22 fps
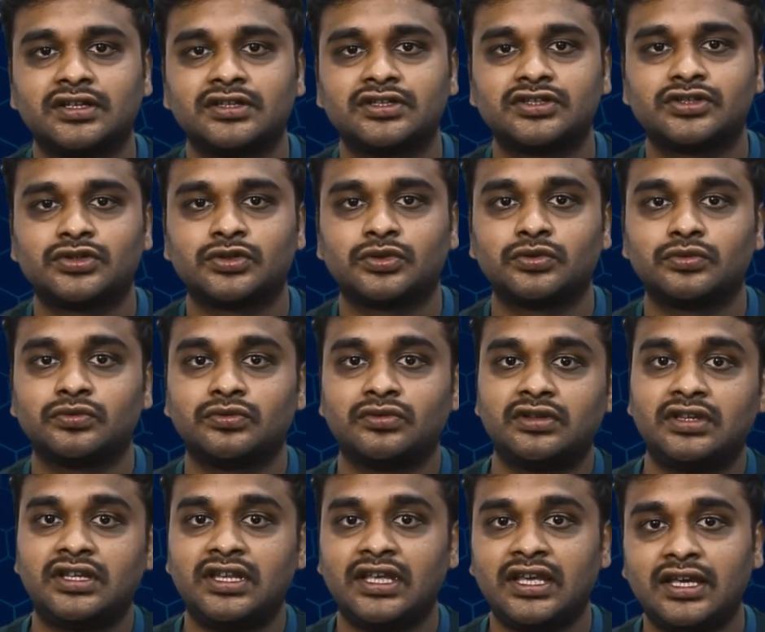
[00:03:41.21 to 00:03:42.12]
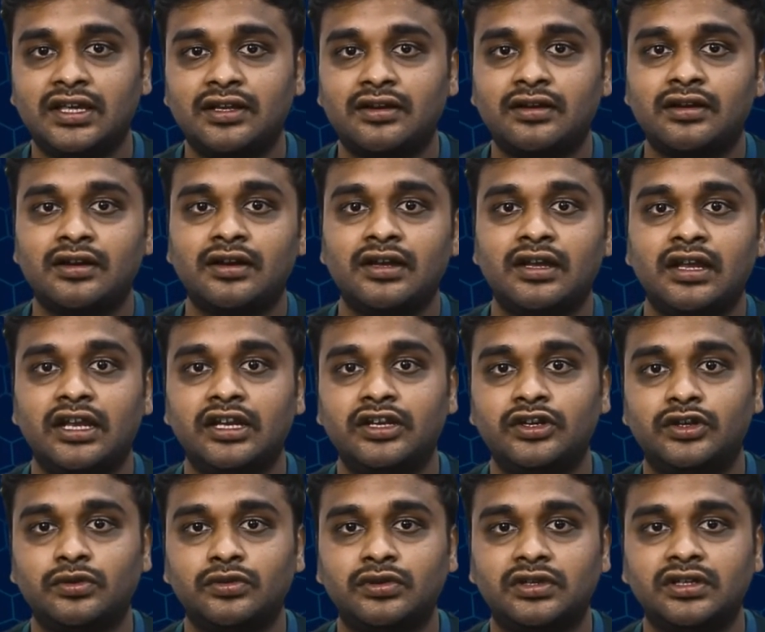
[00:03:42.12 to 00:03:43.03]
So there in
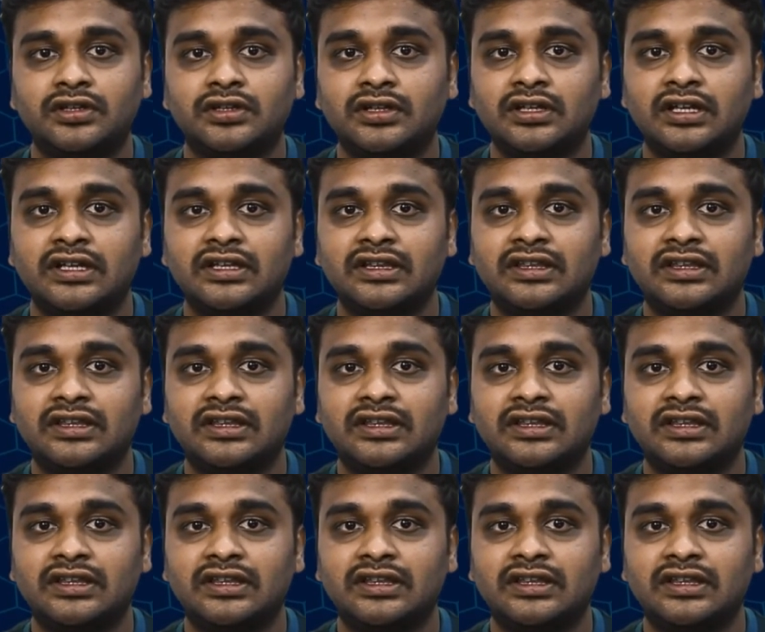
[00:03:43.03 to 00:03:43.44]
total